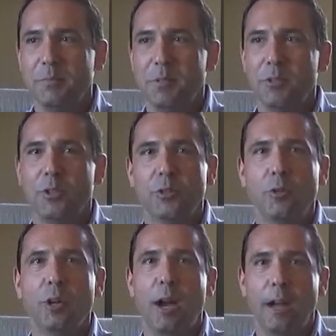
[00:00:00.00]
you're just
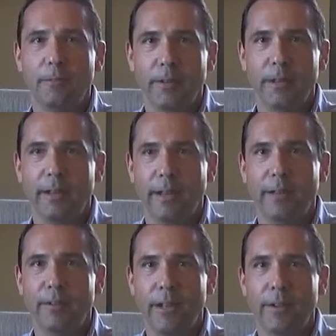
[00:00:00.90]
so confident that
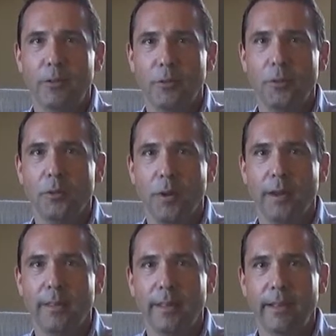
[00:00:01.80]
every day you're doing the
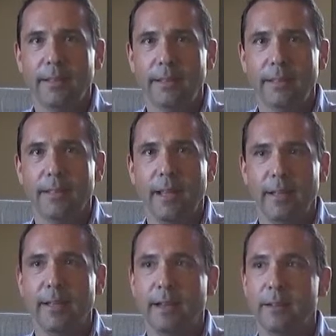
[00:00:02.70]
right things, and
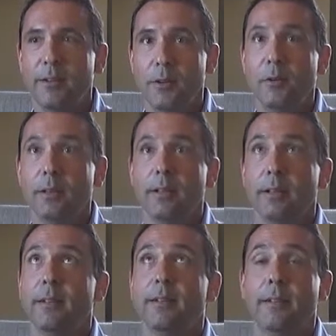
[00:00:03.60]
that,
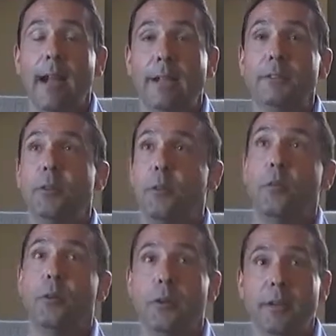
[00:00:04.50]
God's going to
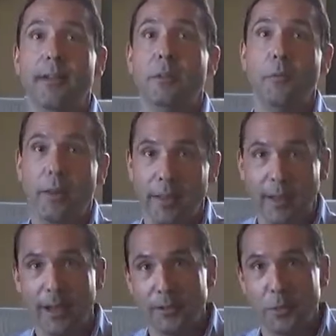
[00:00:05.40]
work the way that
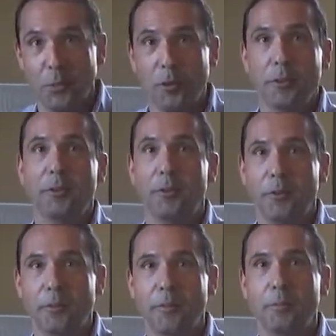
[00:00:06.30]
God's going to work.
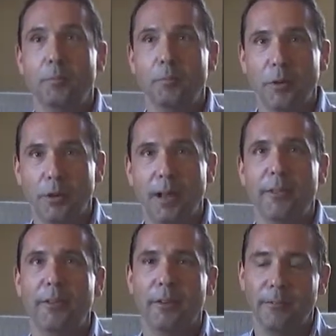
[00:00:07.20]
If you put it
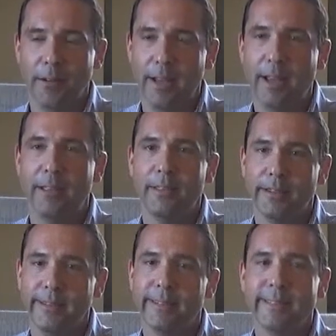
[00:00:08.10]
out there every day,
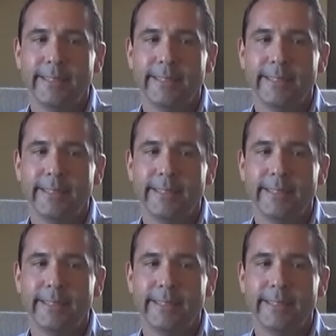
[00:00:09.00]
then,